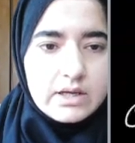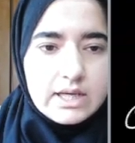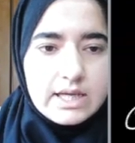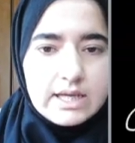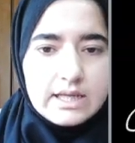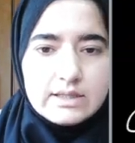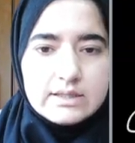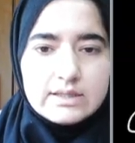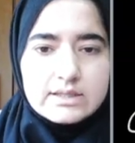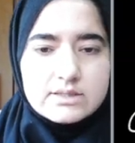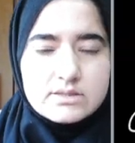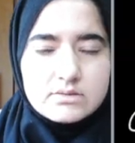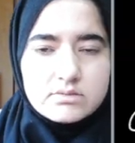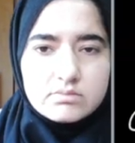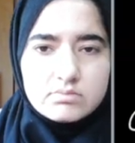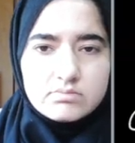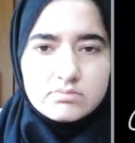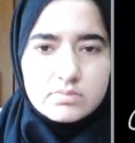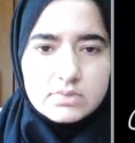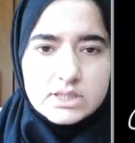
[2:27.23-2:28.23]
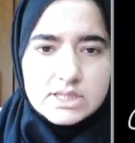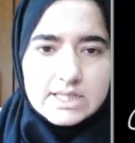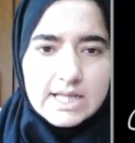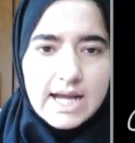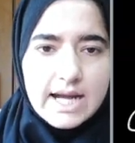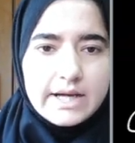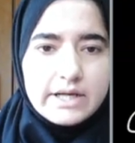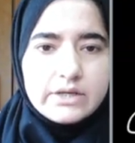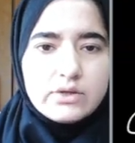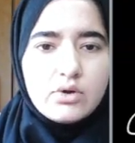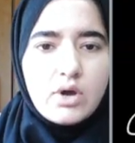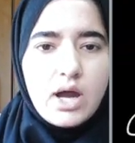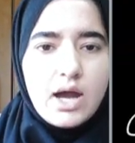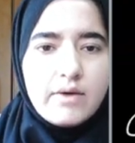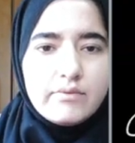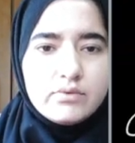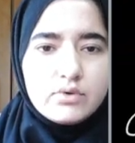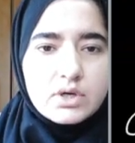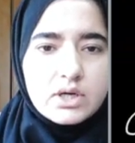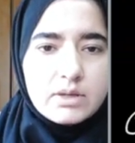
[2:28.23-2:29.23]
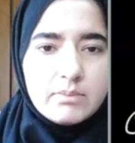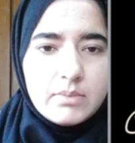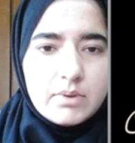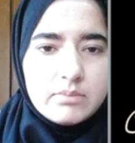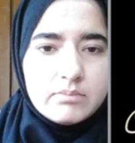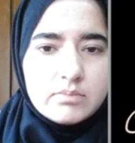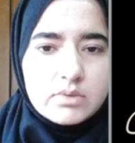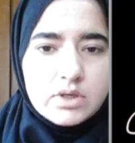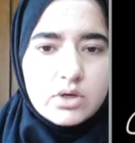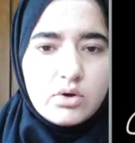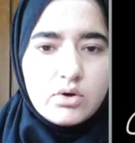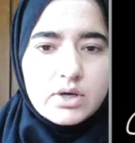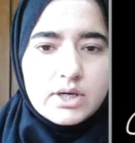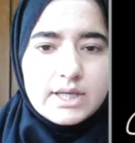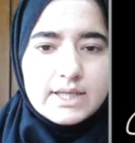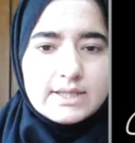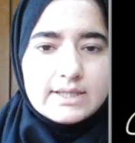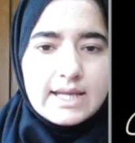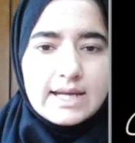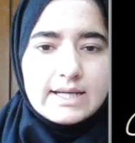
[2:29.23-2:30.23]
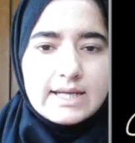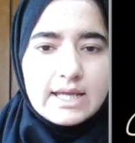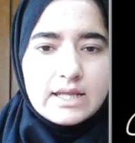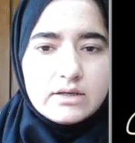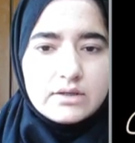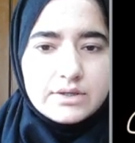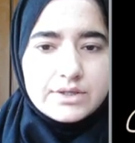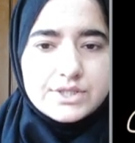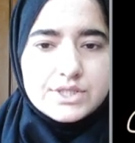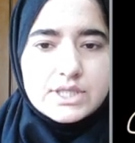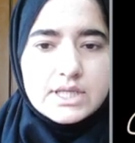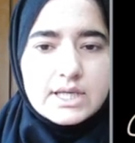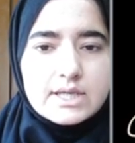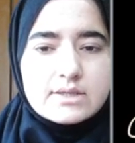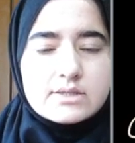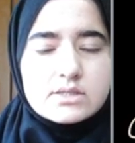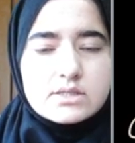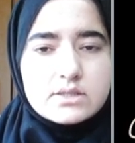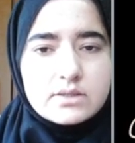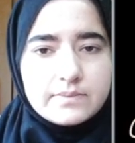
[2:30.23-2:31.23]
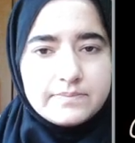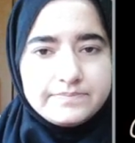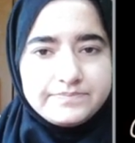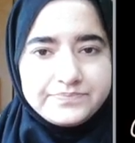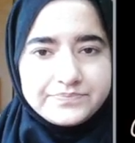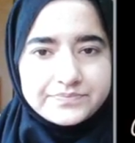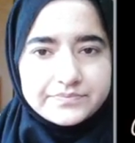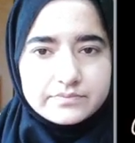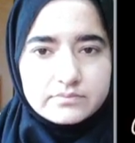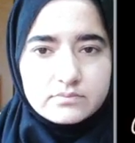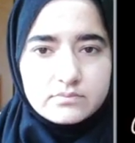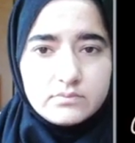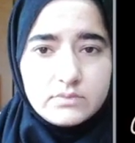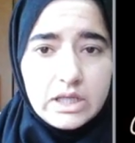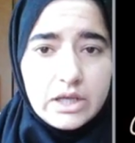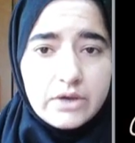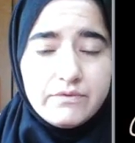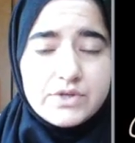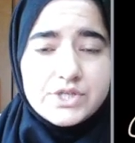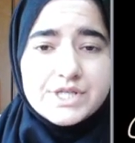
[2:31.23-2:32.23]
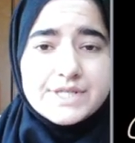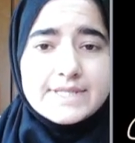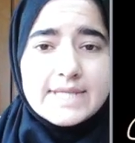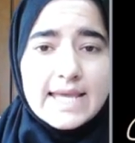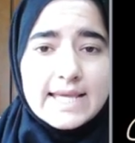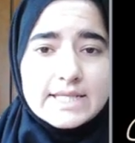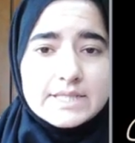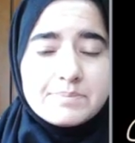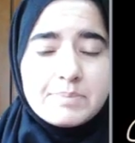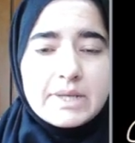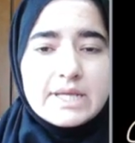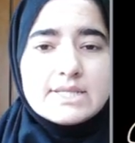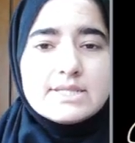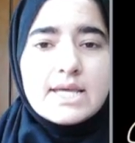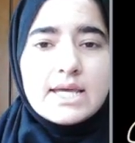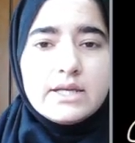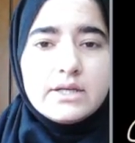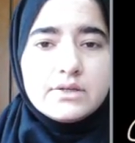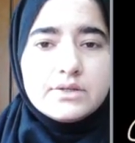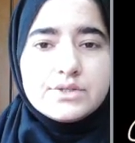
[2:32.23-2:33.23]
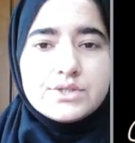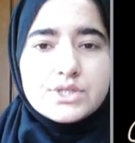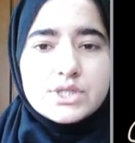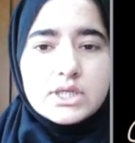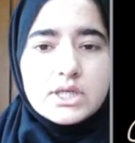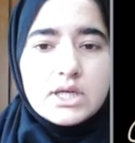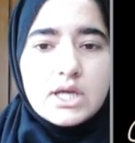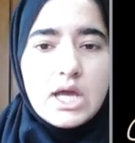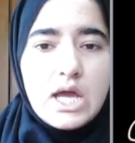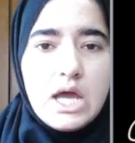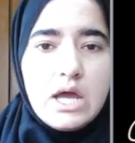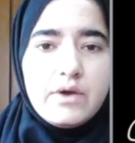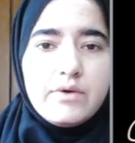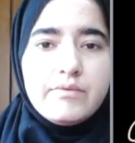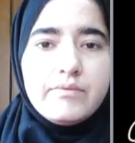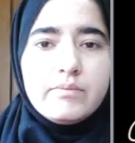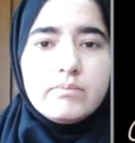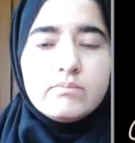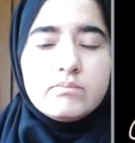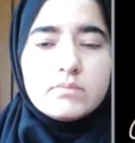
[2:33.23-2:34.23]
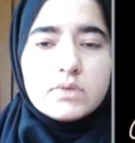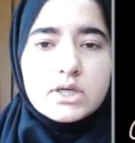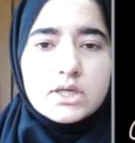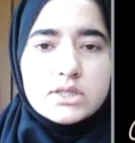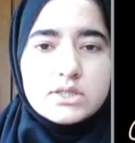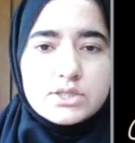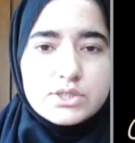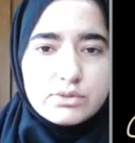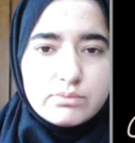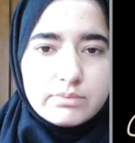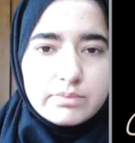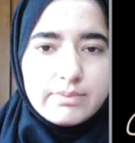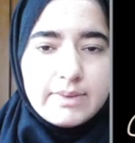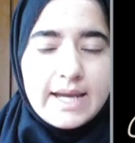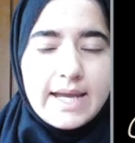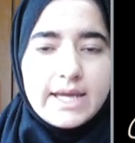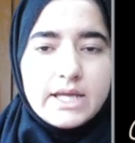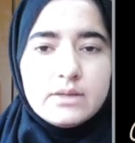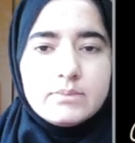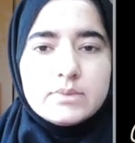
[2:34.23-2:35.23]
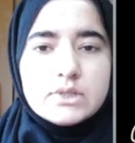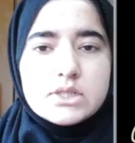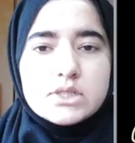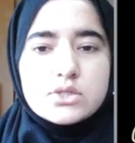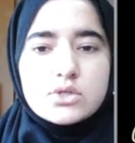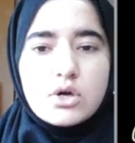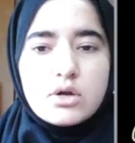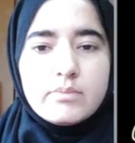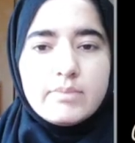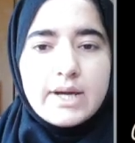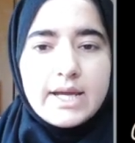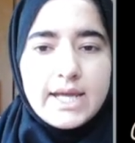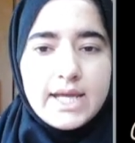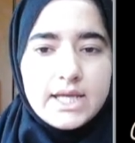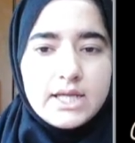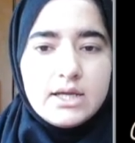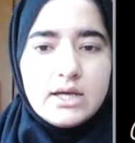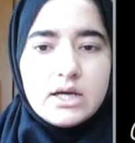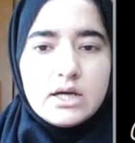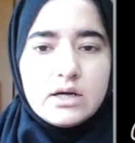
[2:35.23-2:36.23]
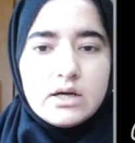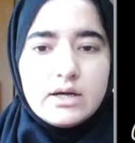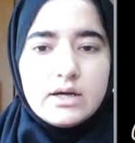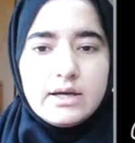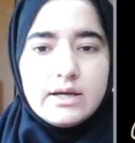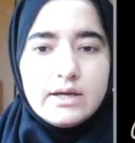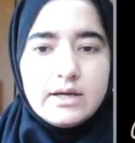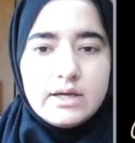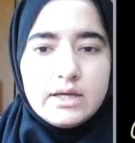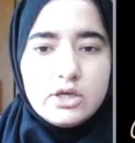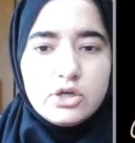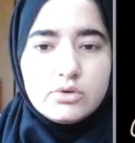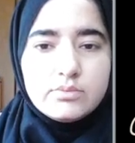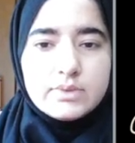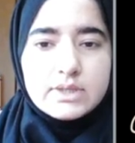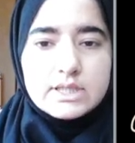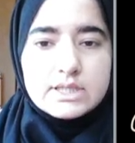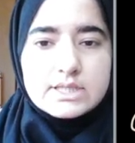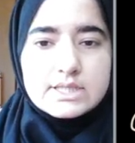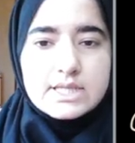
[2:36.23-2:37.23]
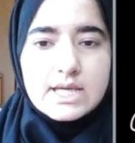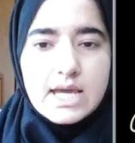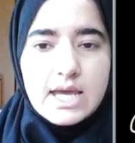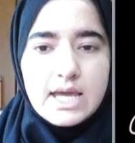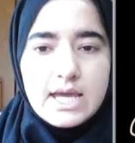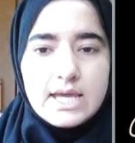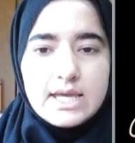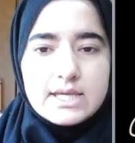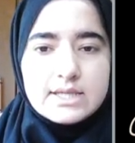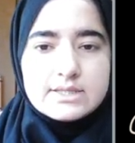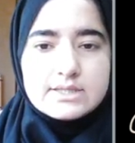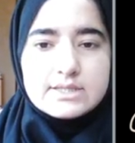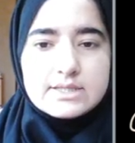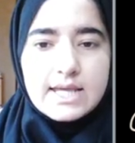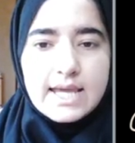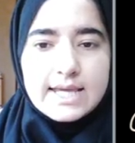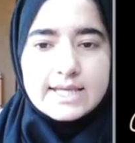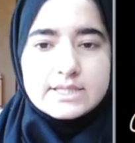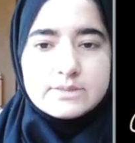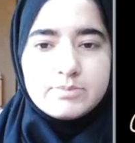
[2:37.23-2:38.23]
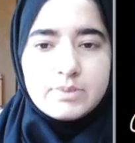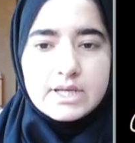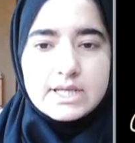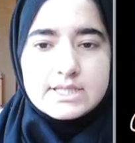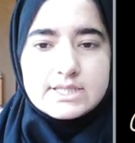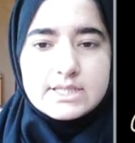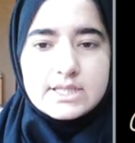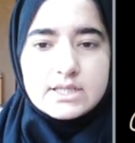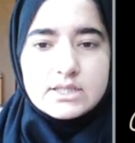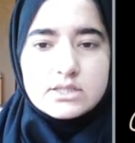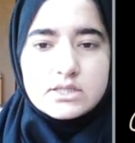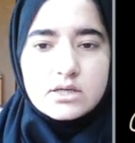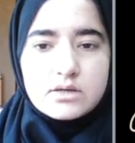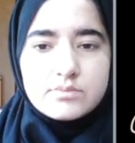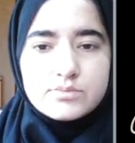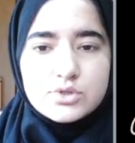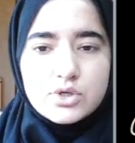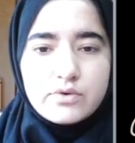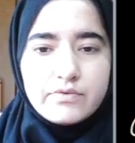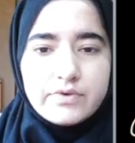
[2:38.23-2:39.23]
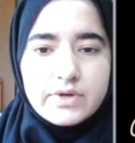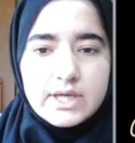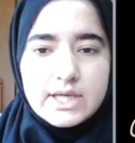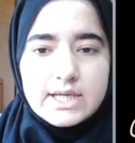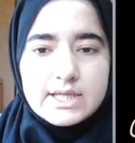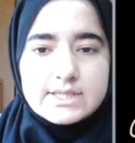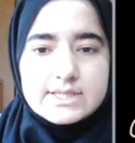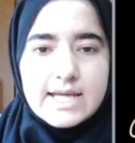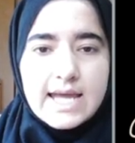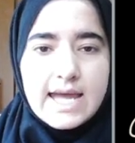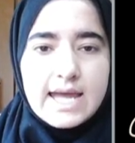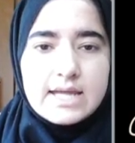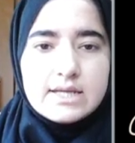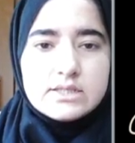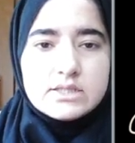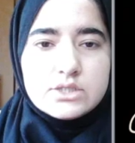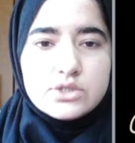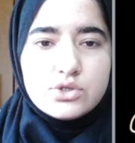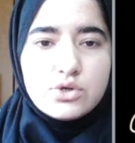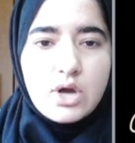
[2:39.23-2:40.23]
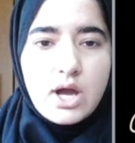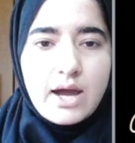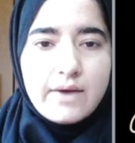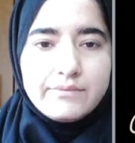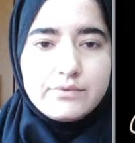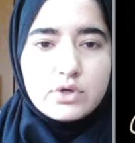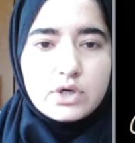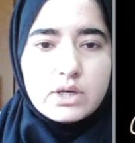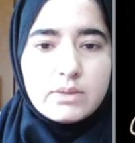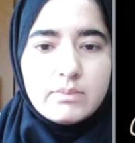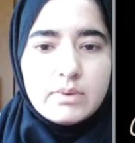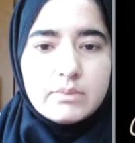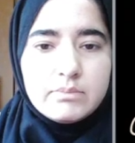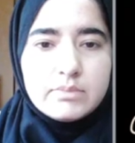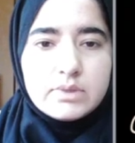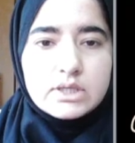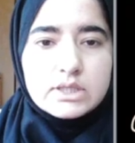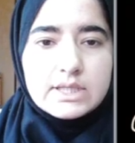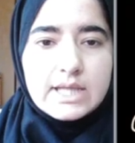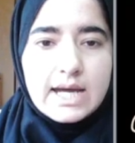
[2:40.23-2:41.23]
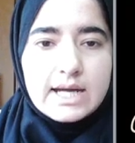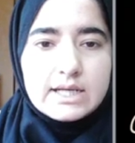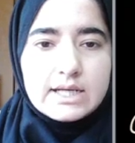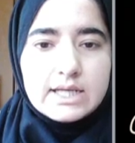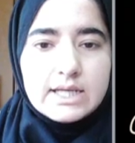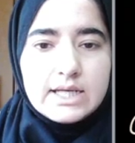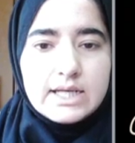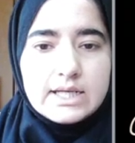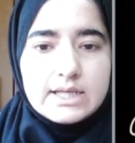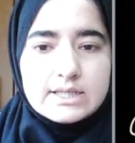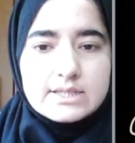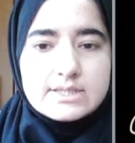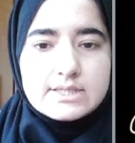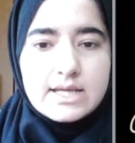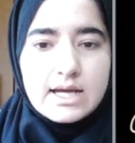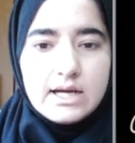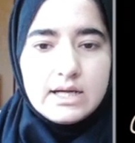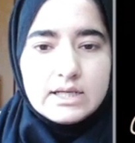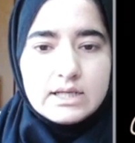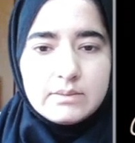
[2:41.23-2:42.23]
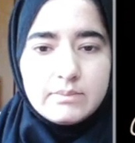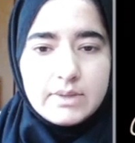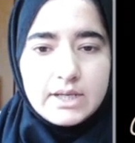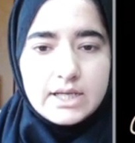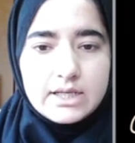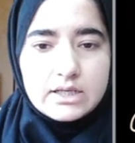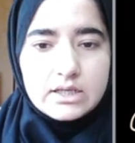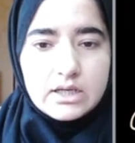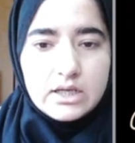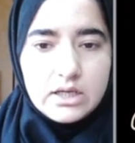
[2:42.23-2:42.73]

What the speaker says: In this slide, you have to remember only that energy is, we just express energy consumed by animals or by humans is expressed in terms of heat, and you have to remember that heat is the ultimate